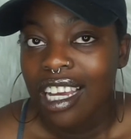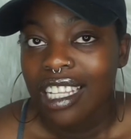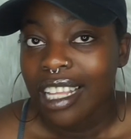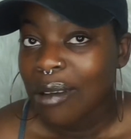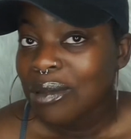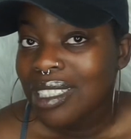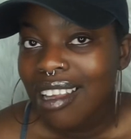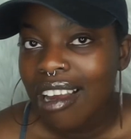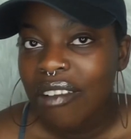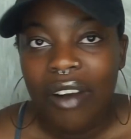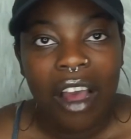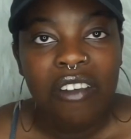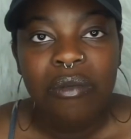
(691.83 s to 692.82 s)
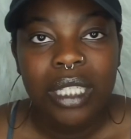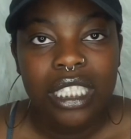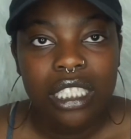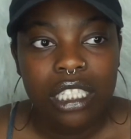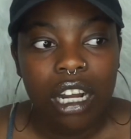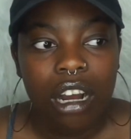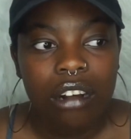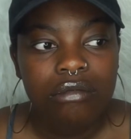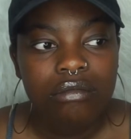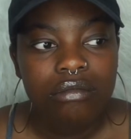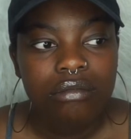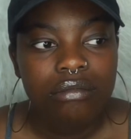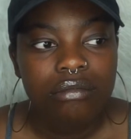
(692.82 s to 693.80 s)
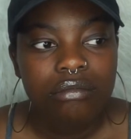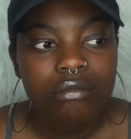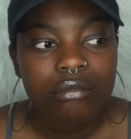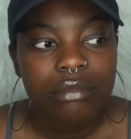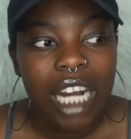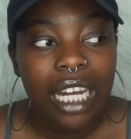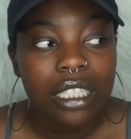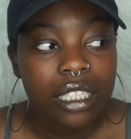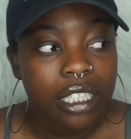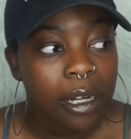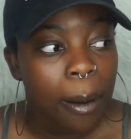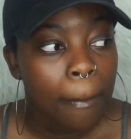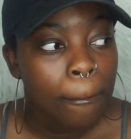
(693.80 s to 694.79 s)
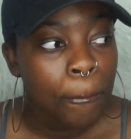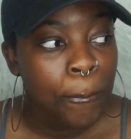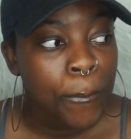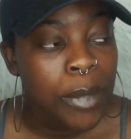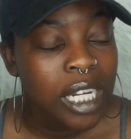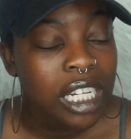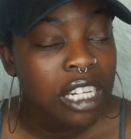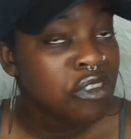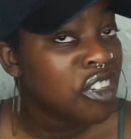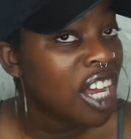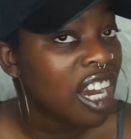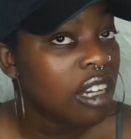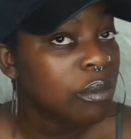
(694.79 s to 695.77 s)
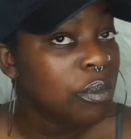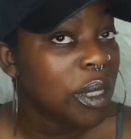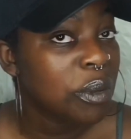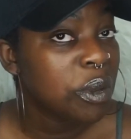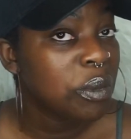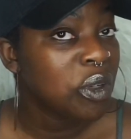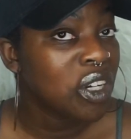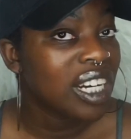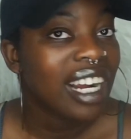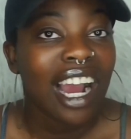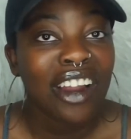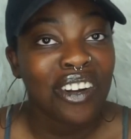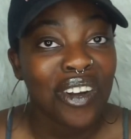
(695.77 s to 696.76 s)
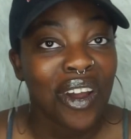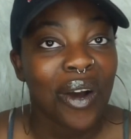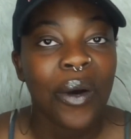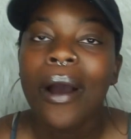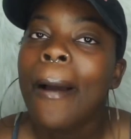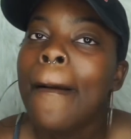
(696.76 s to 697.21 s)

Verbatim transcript: That was like 5 months ago, I think. If not, maybe more. I don't know.